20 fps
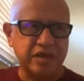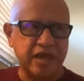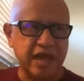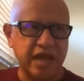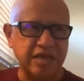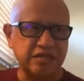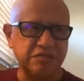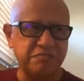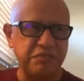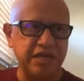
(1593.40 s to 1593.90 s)

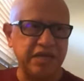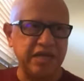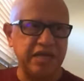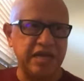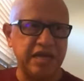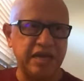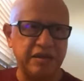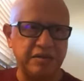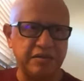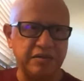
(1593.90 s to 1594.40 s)
as
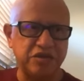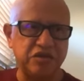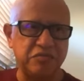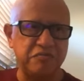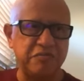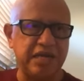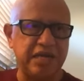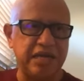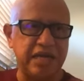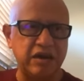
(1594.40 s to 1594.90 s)
media
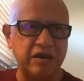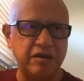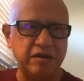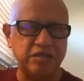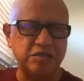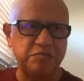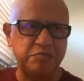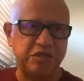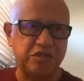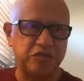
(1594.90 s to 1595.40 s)

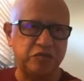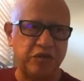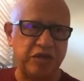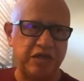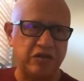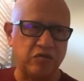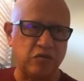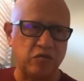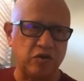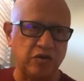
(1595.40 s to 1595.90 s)
intermediaries
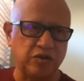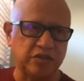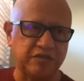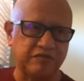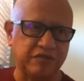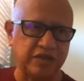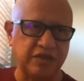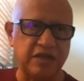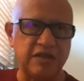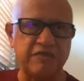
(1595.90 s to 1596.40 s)
between the world of
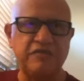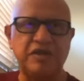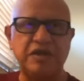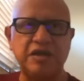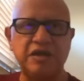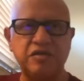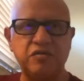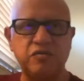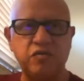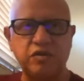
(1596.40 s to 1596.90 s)
the living
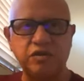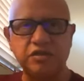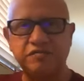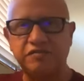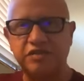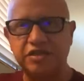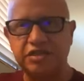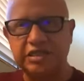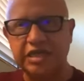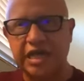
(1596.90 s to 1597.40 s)
and the world of
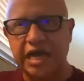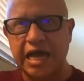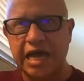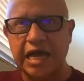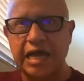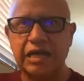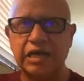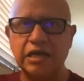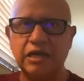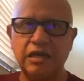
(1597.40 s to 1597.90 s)
the dead.